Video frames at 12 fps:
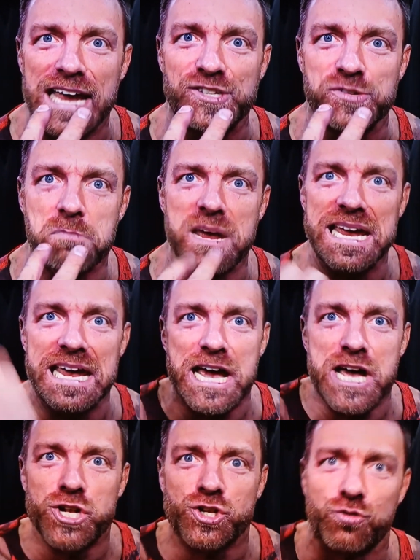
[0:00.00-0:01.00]
It's
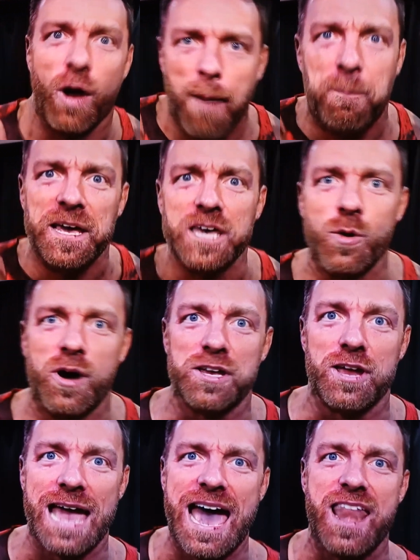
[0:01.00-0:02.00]
me dropping you
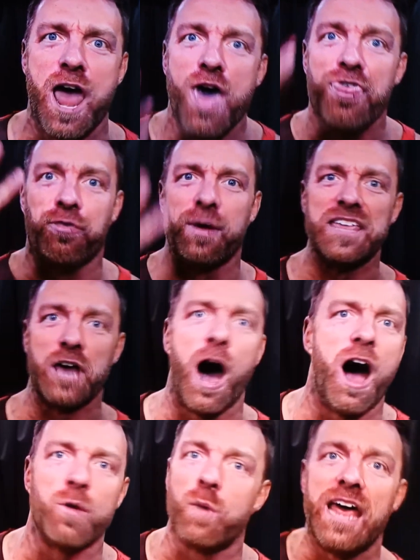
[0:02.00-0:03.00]
on your head three
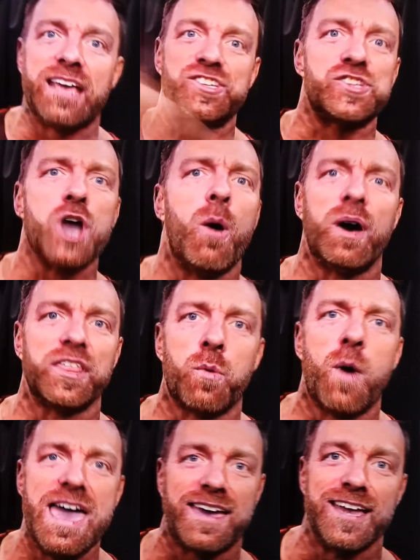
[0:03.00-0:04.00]
the hard way. There's no
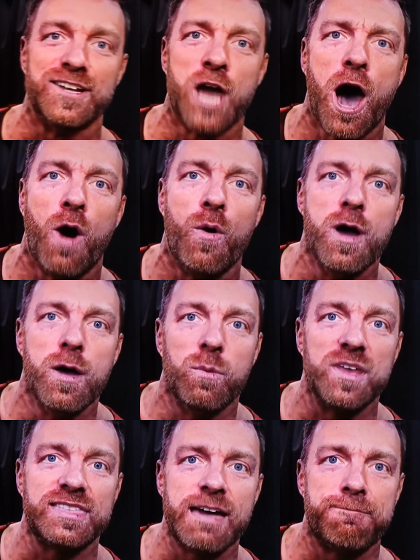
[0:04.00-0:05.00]
other way it can go.
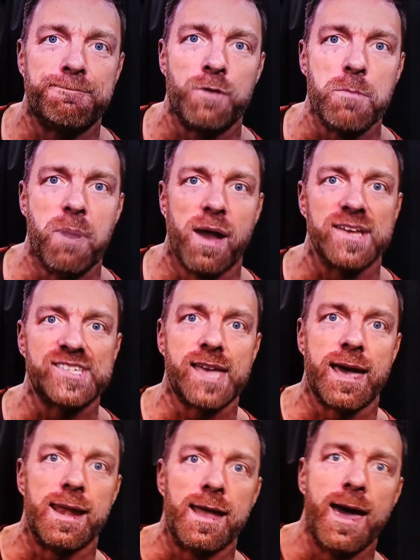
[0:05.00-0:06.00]
With everybody
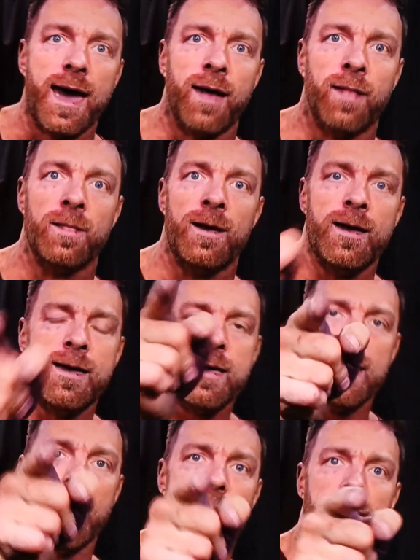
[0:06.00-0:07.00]
saying
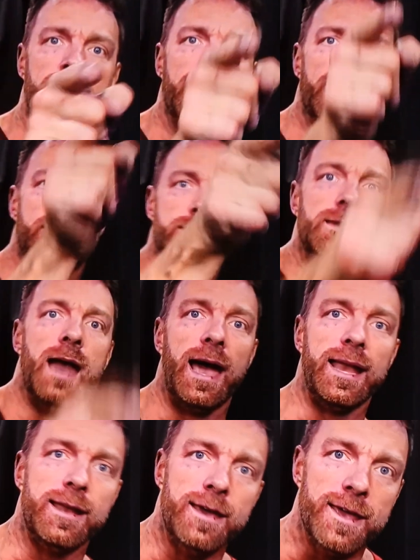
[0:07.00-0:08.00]
L.A.
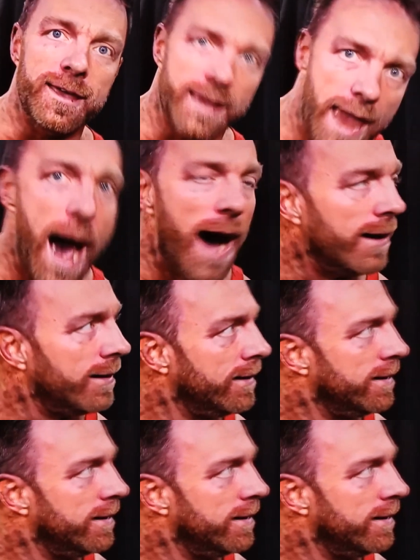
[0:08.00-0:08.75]
Knight. Yeah.